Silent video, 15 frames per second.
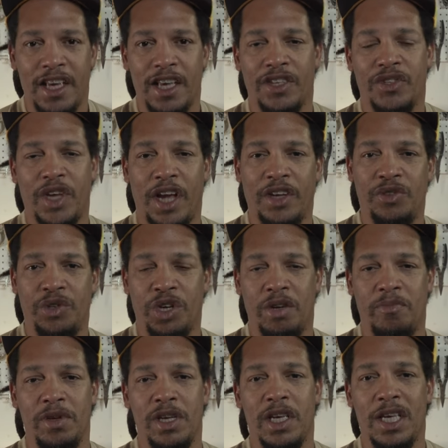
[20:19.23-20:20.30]
it's actually
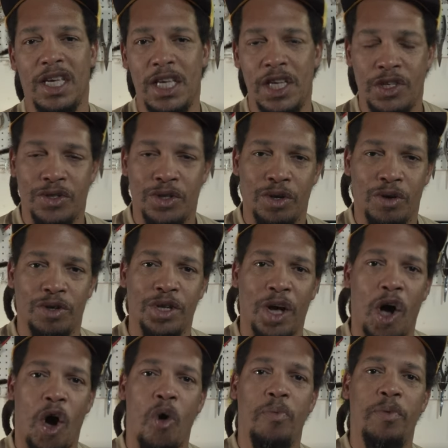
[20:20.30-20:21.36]
gonna be easier
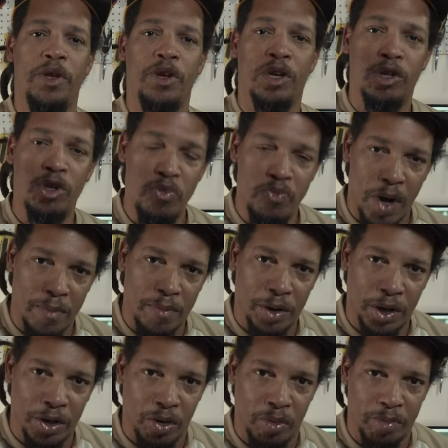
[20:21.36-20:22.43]
to open your loop up a
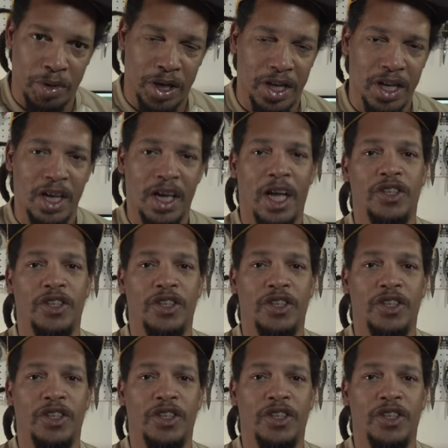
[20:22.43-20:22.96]
little bit